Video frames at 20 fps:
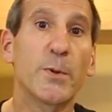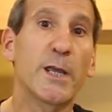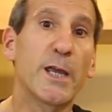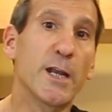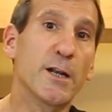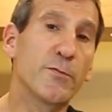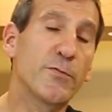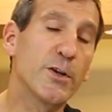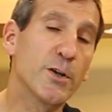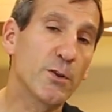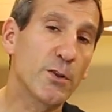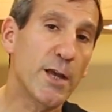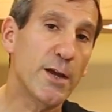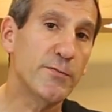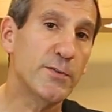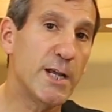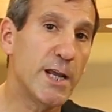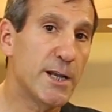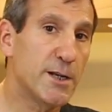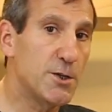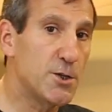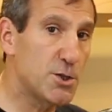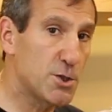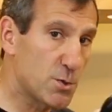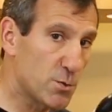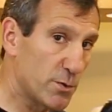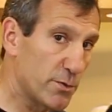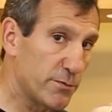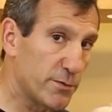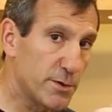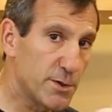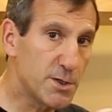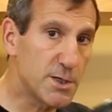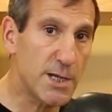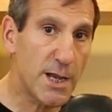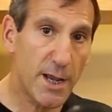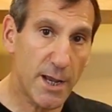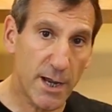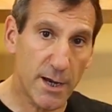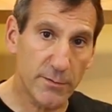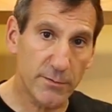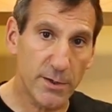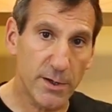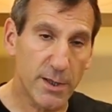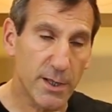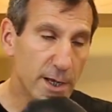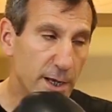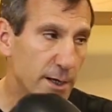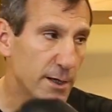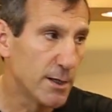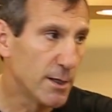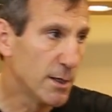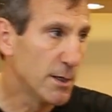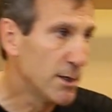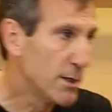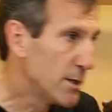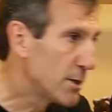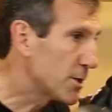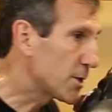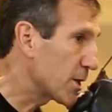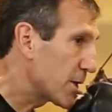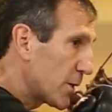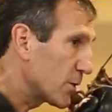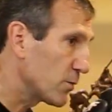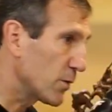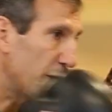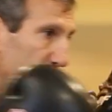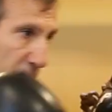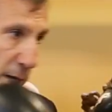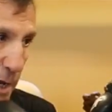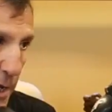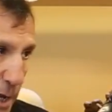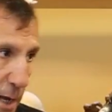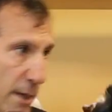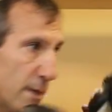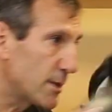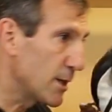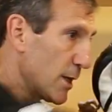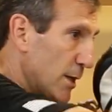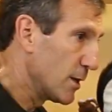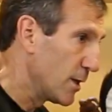Again, if you're left-handed, just reverse everything. So your right hand,